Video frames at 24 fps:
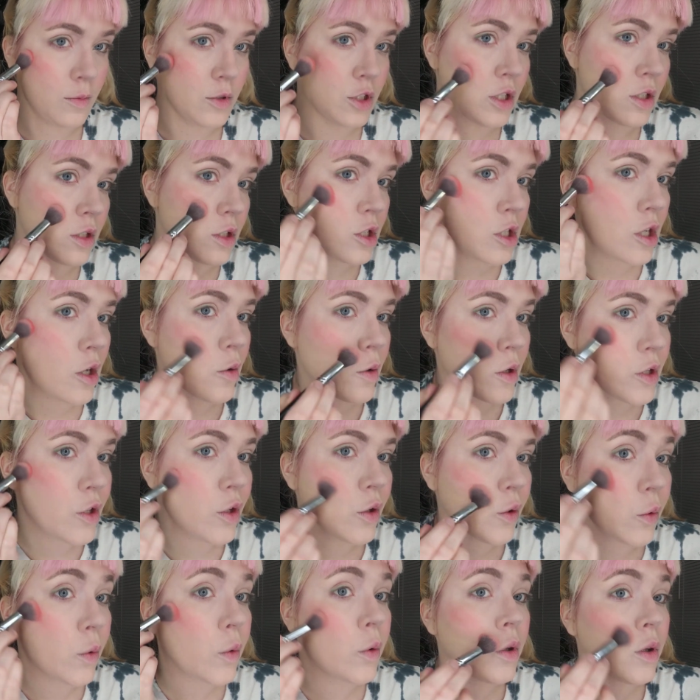just showing
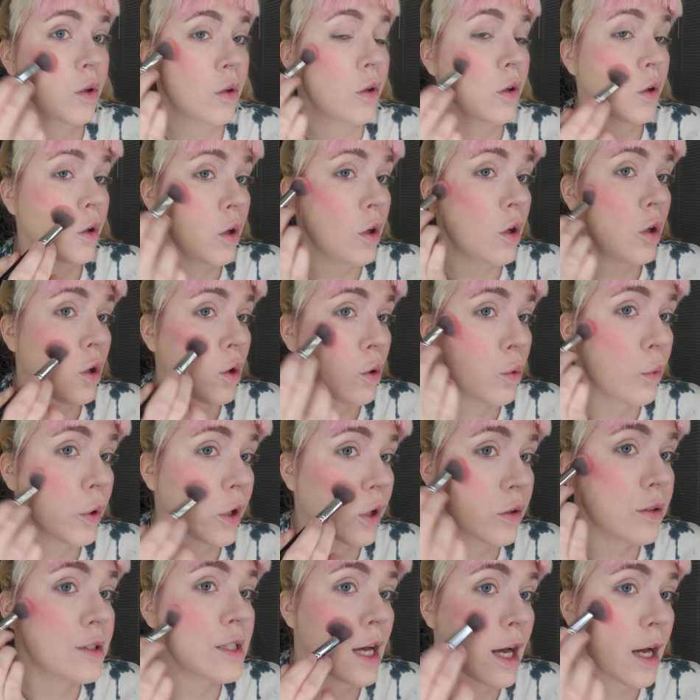you
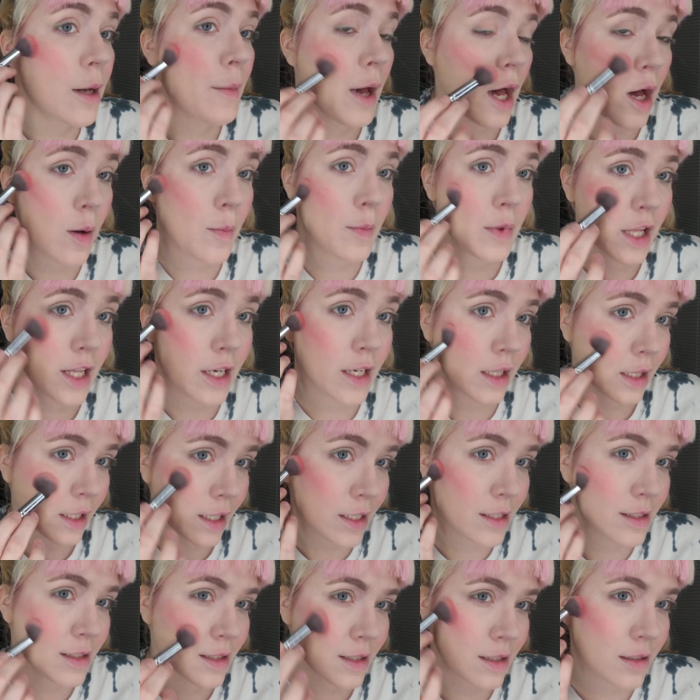real time how I'm blending
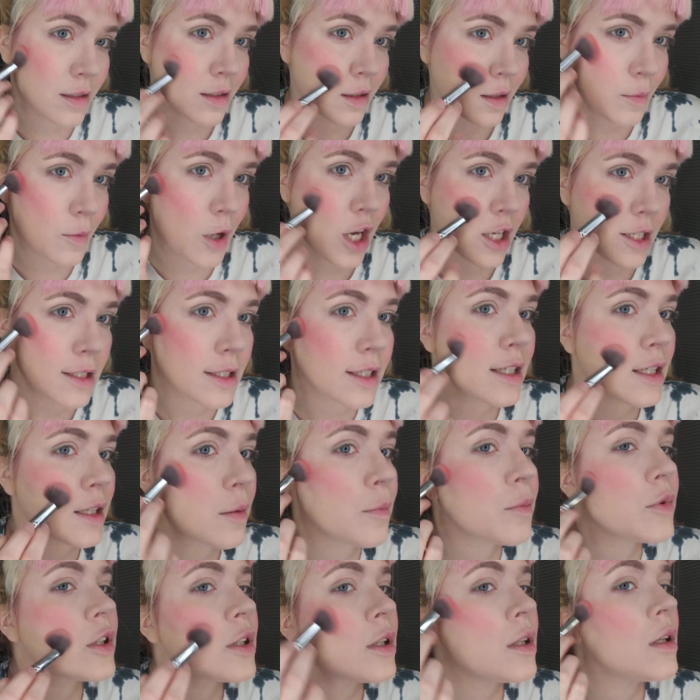this. I'm not gonna
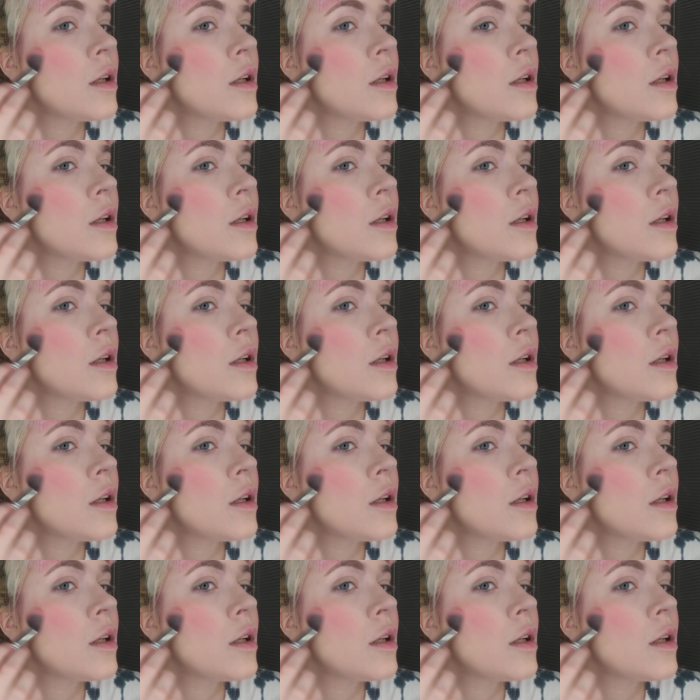keep